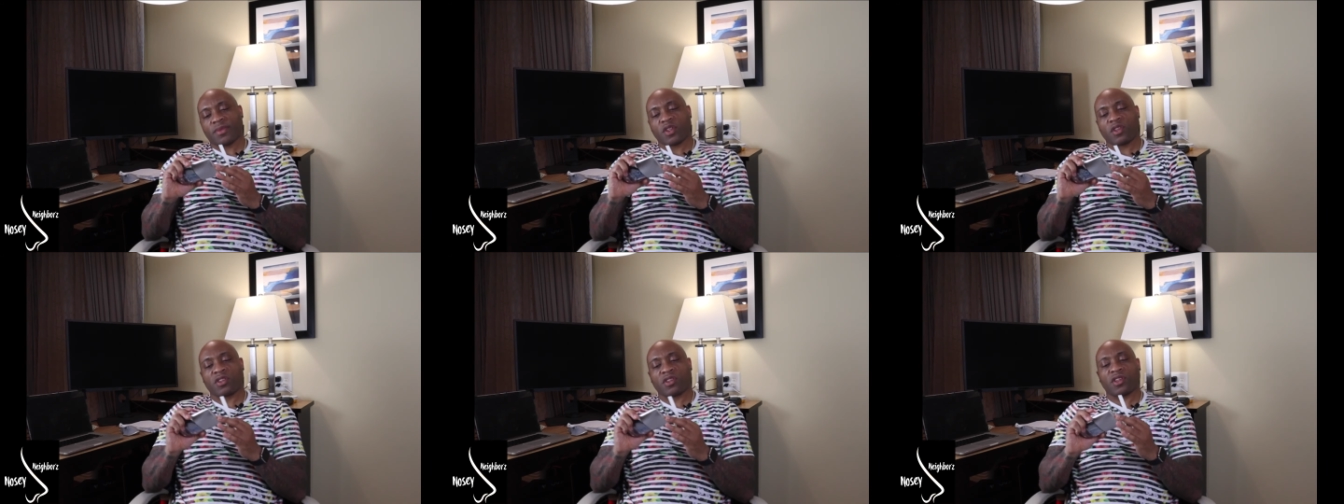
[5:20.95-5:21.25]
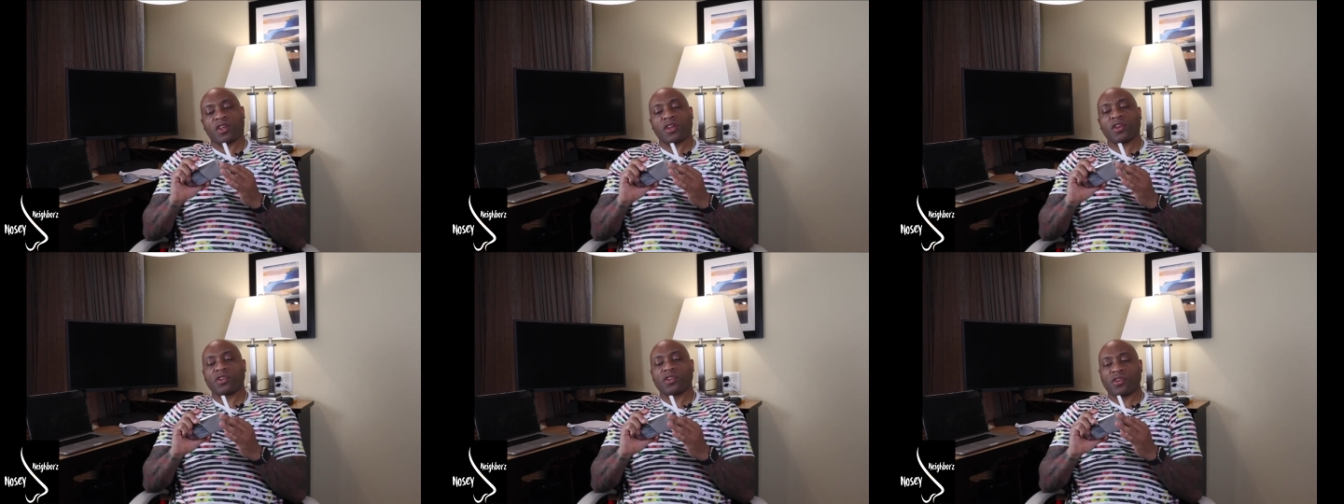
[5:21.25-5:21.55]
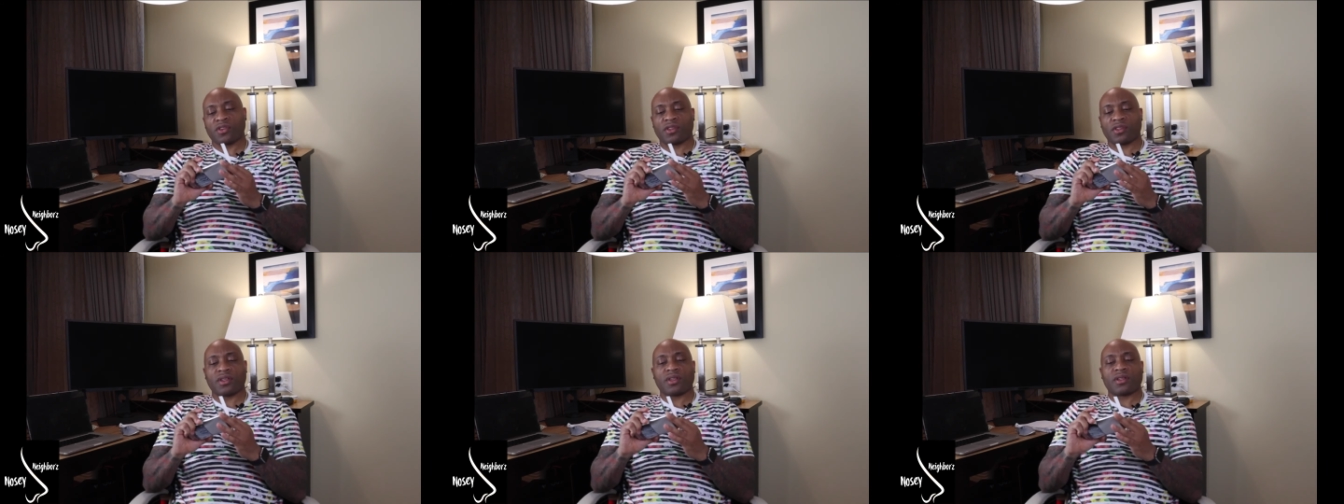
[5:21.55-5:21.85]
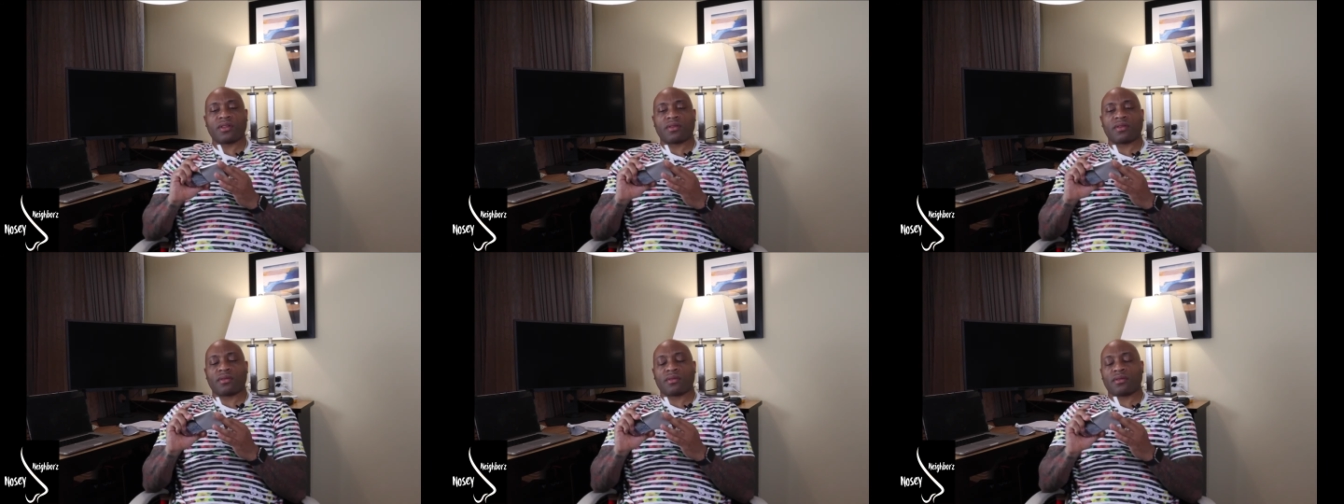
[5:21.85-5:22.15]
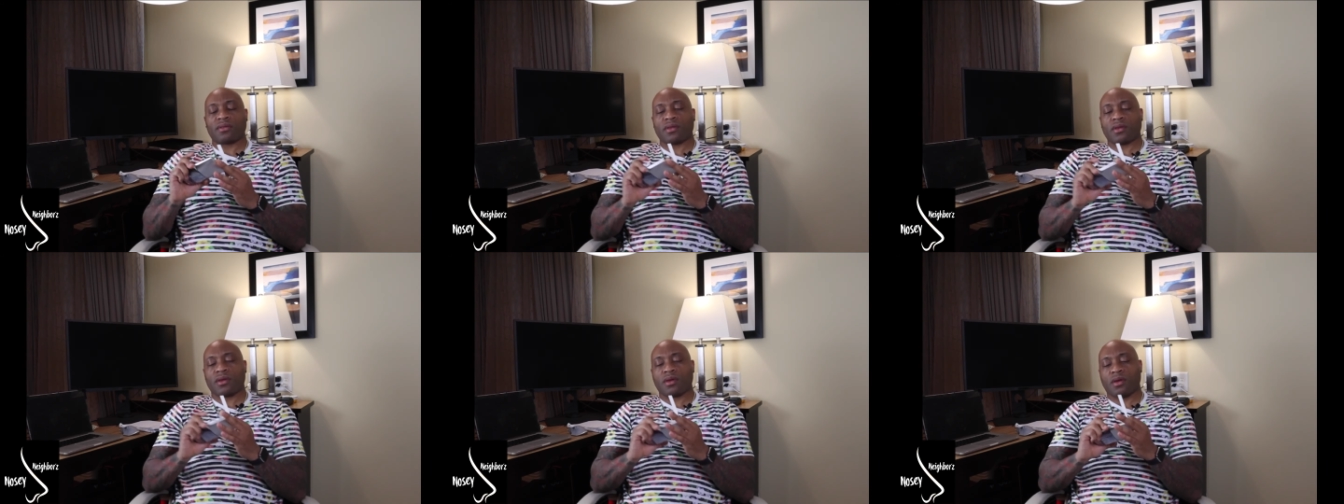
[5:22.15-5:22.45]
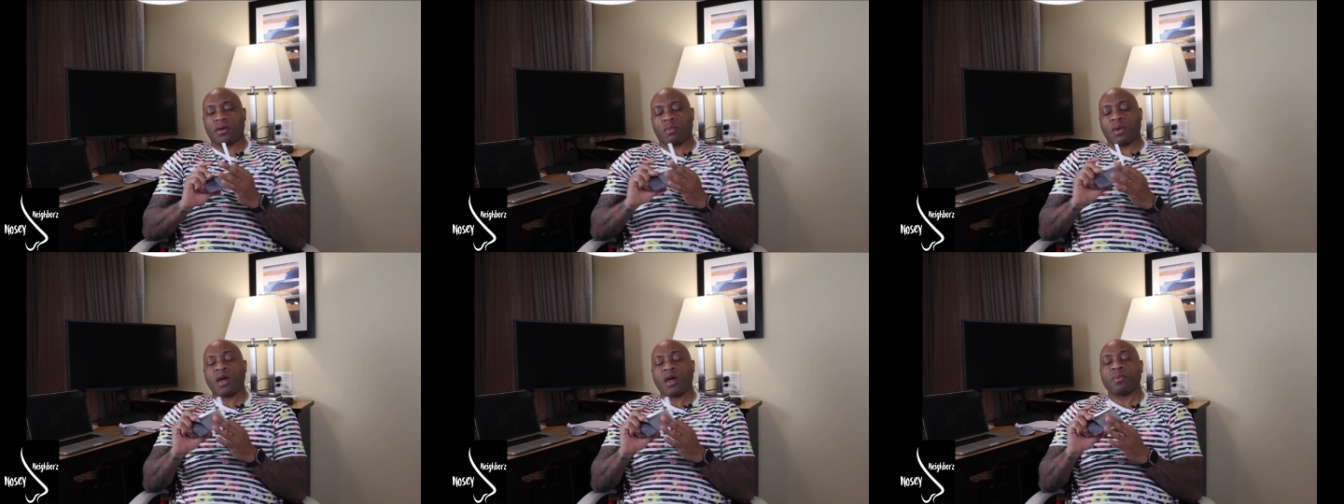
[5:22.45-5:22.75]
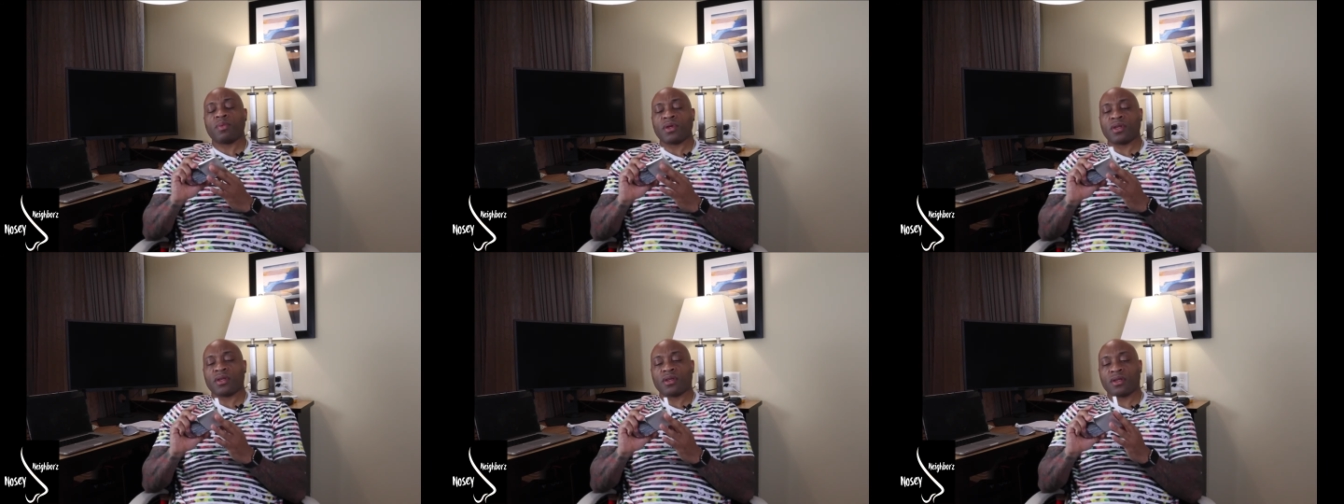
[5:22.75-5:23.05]
signature scent, in my
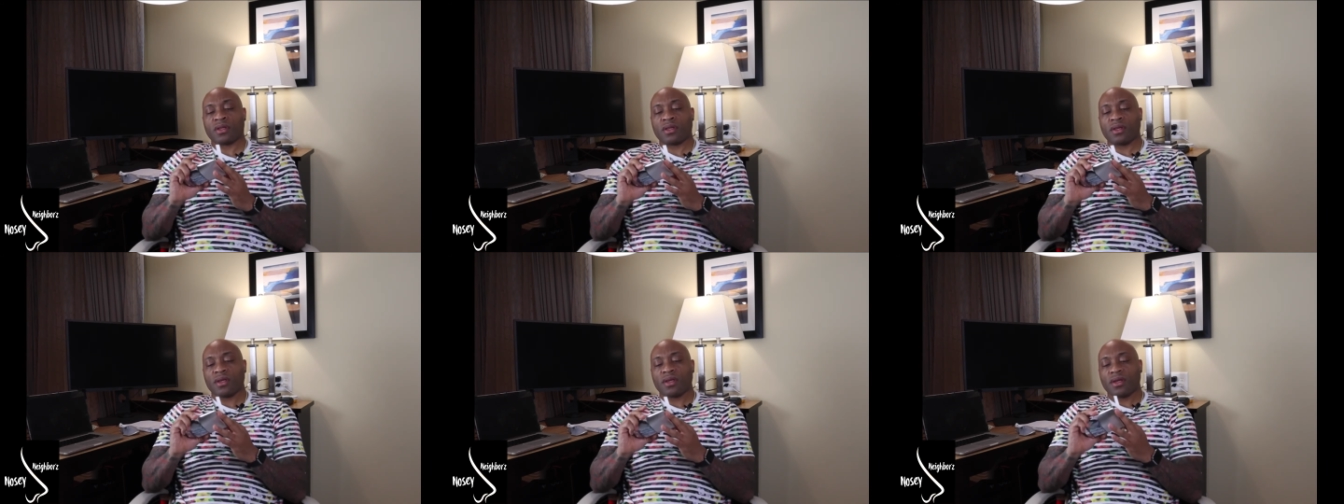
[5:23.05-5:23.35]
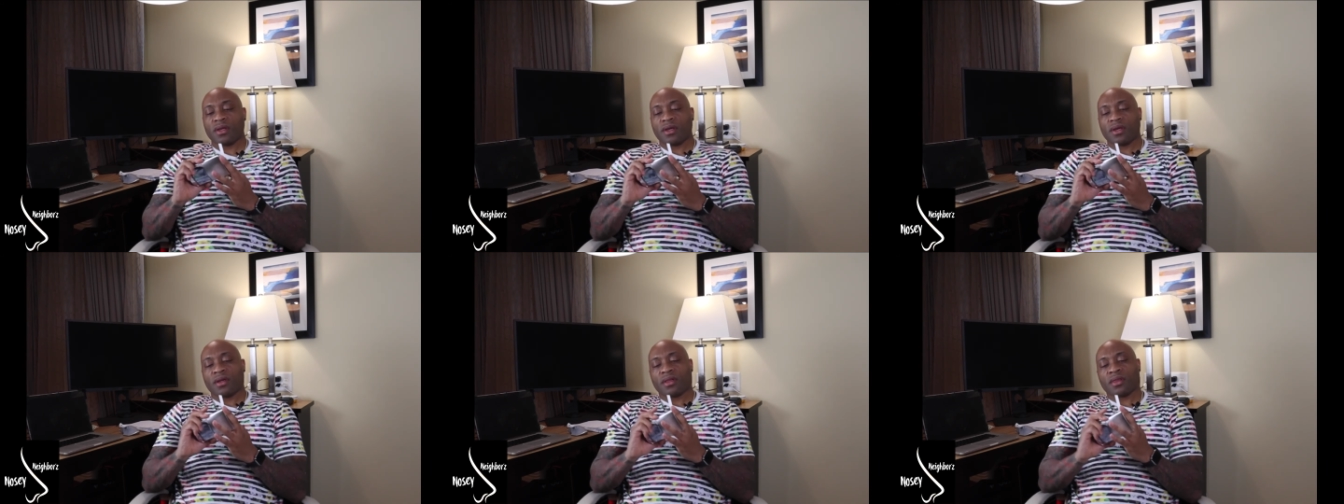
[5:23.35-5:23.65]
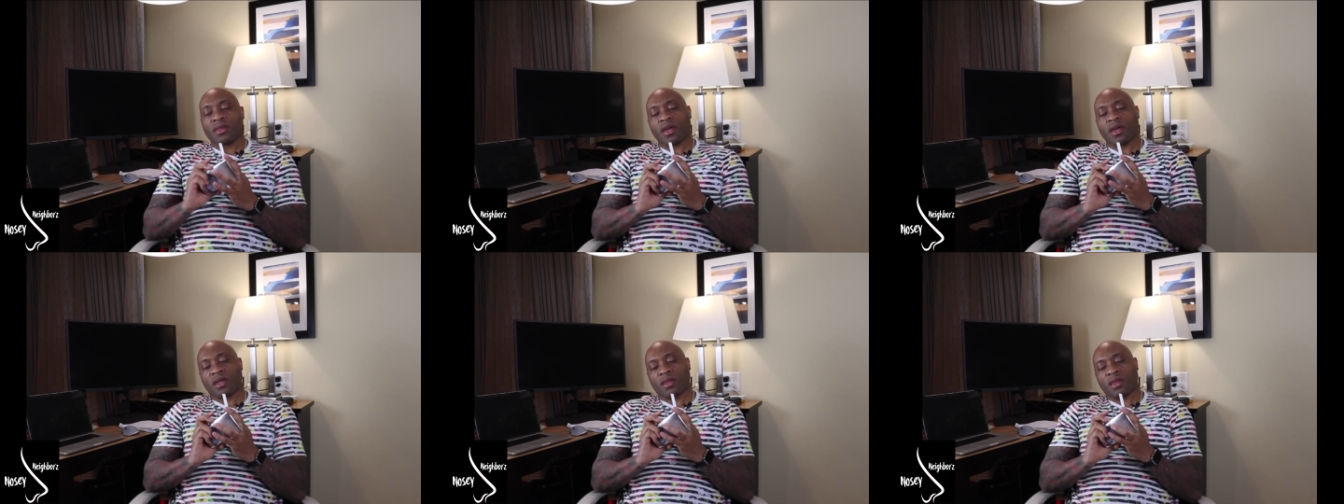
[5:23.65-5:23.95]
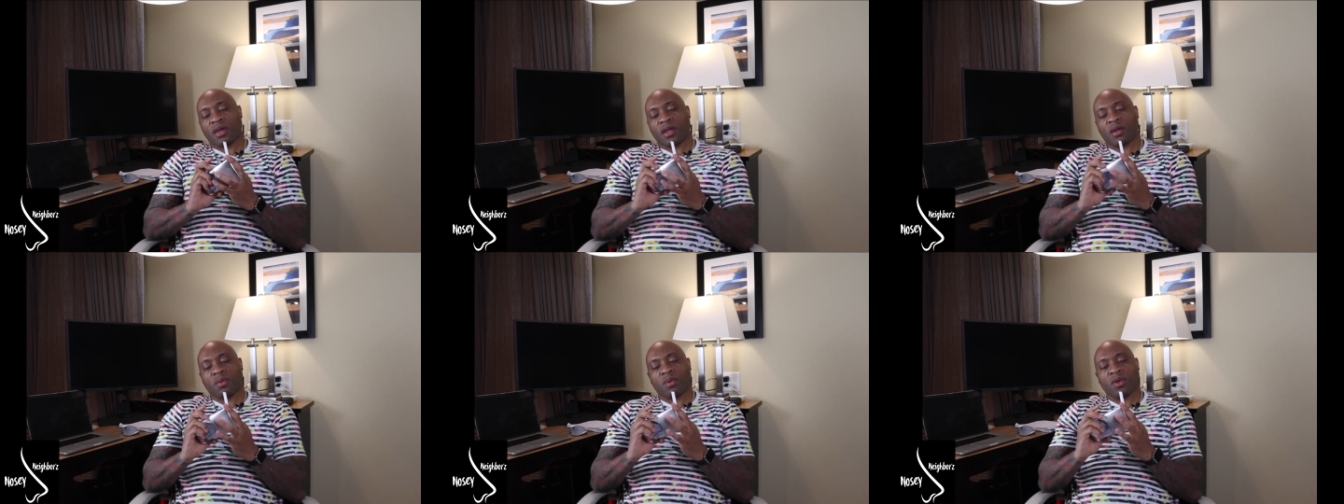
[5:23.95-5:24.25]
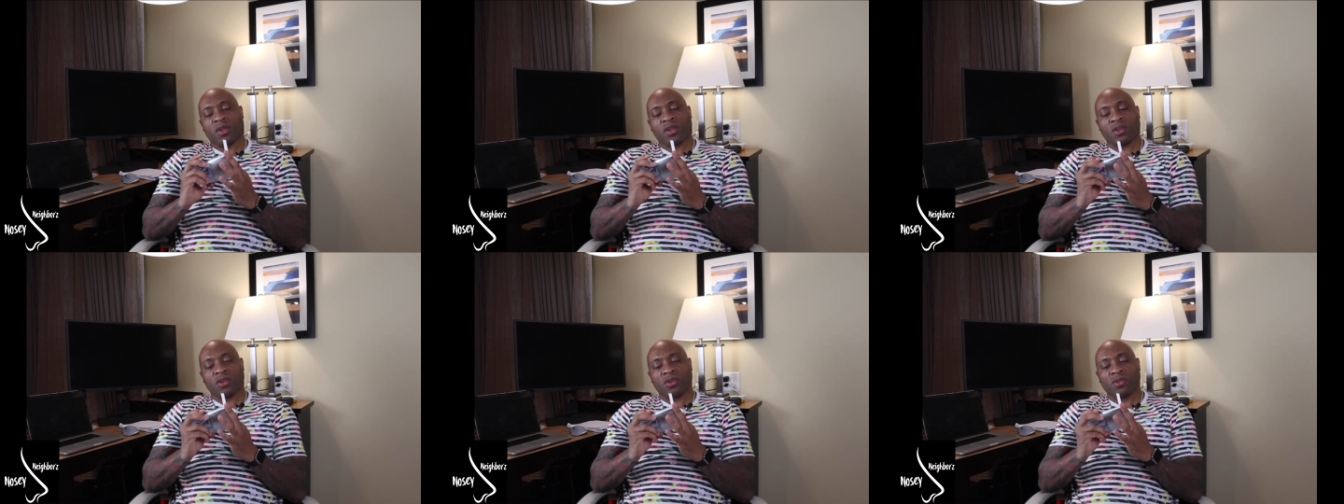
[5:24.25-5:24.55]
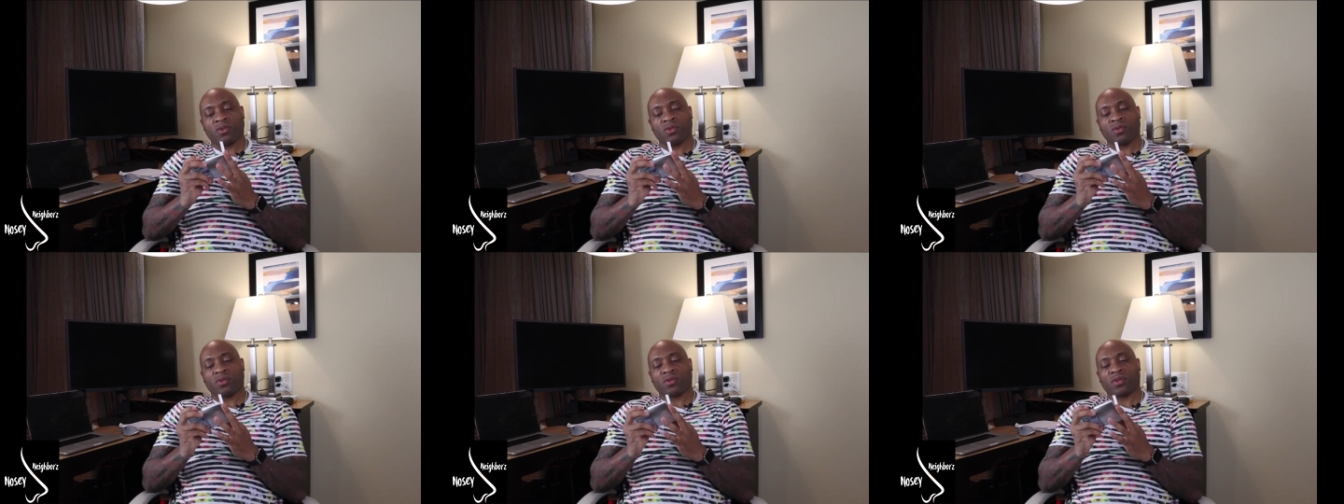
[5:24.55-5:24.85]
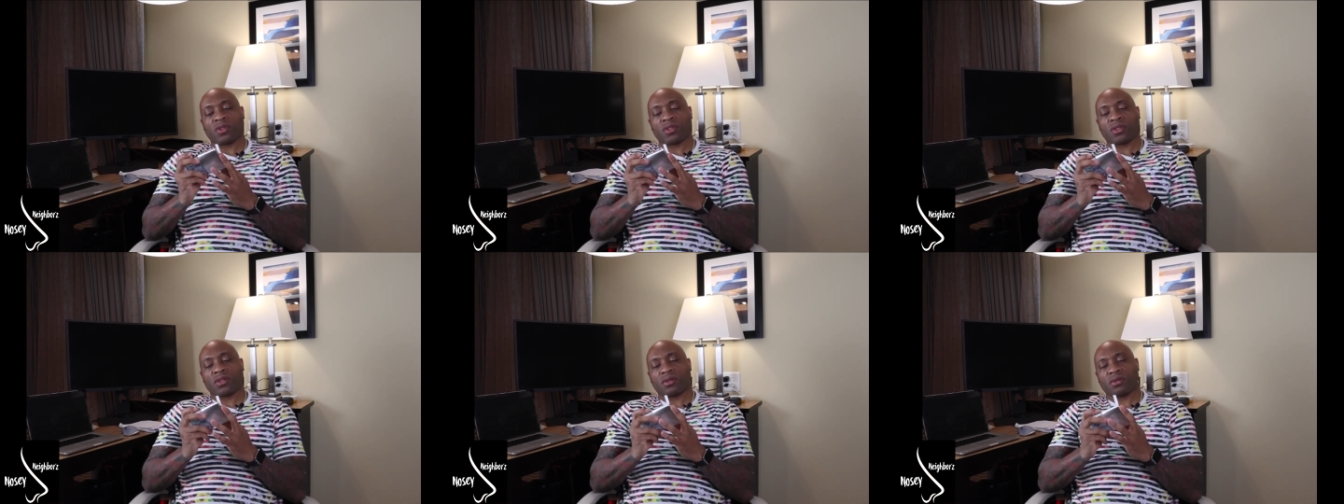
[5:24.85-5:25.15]
opinion, that could be
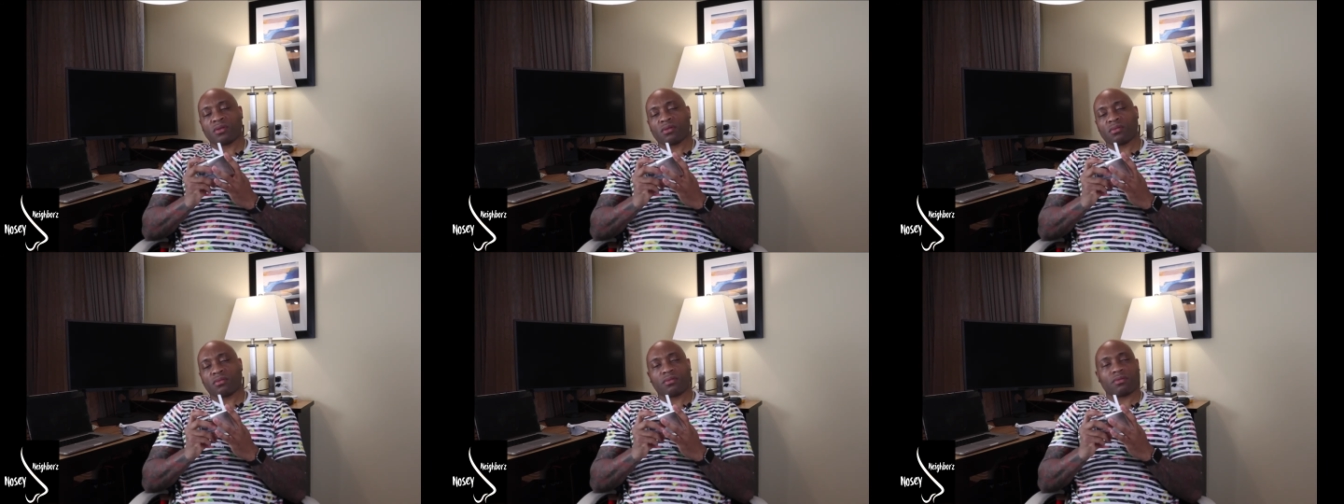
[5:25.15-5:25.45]
used